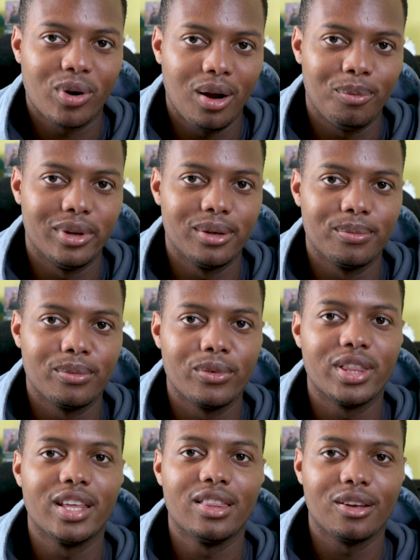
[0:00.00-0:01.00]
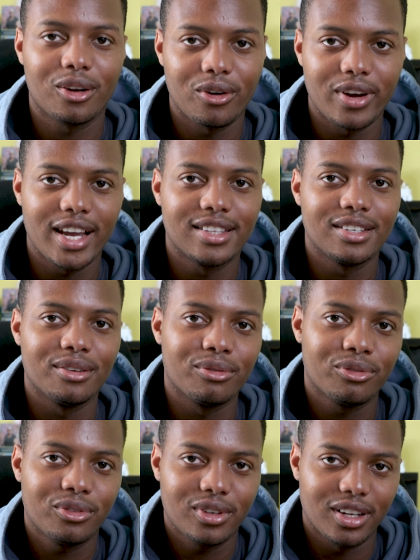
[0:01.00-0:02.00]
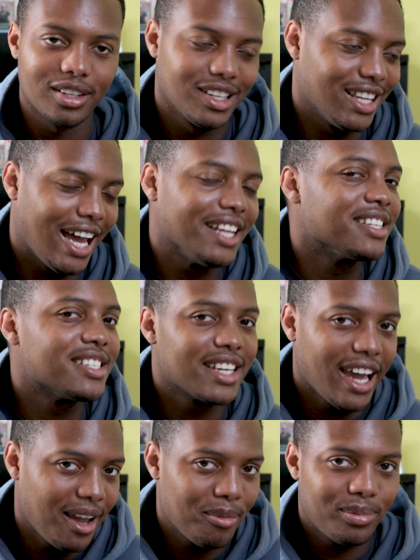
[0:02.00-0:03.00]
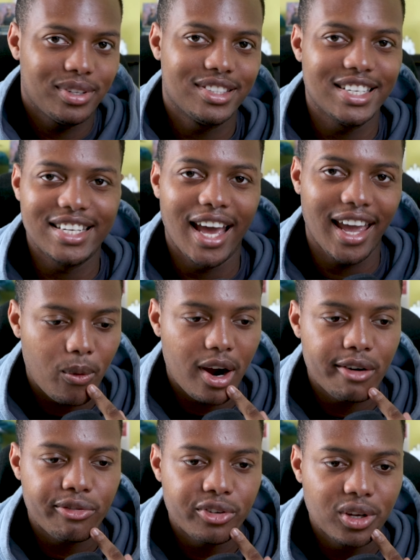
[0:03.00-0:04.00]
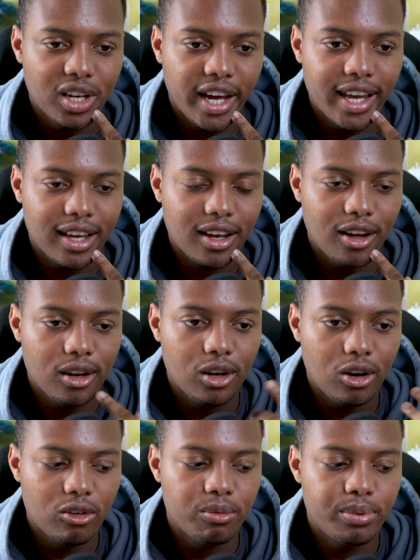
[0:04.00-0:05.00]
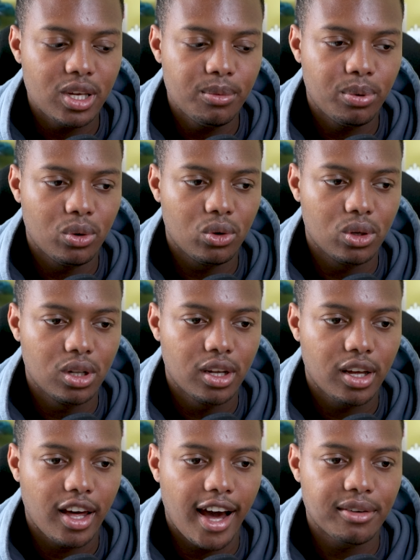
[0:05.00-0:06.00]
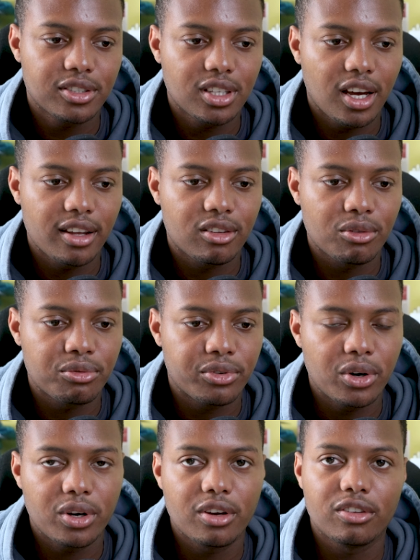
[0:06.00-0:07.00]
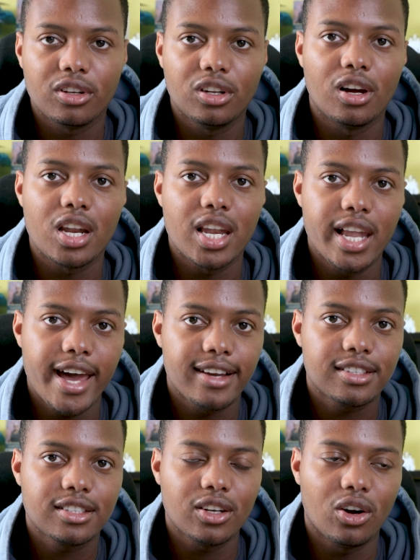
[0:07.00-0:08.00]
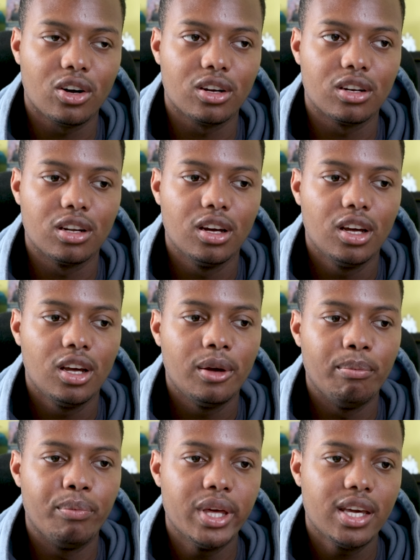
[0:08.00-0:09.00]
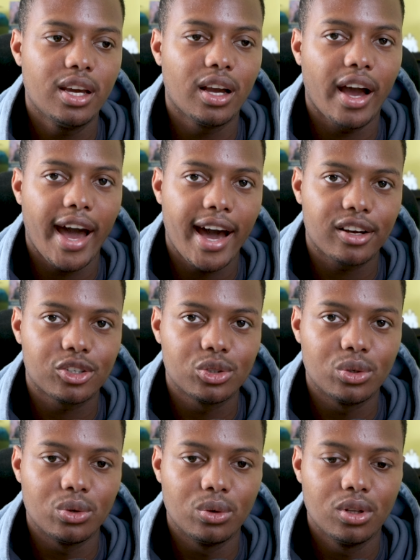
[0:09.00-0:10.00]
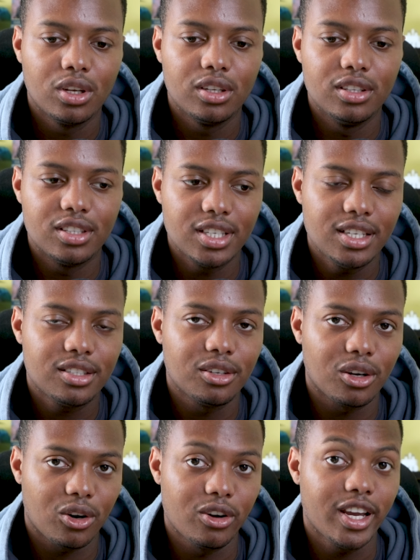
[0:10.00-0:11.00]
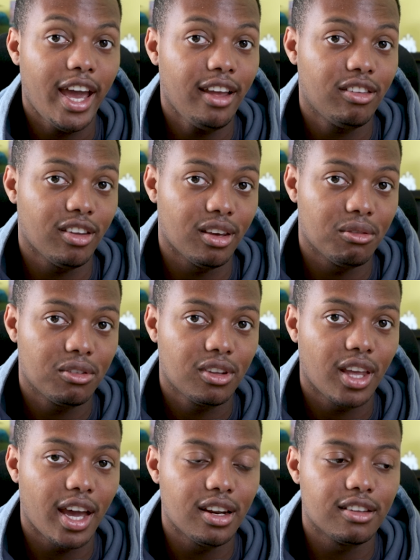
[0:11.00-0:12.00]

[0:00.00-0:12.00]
problem within the creative landscape today, where I feel like a lot of people have started to focus a lot less on being actual decent creatives and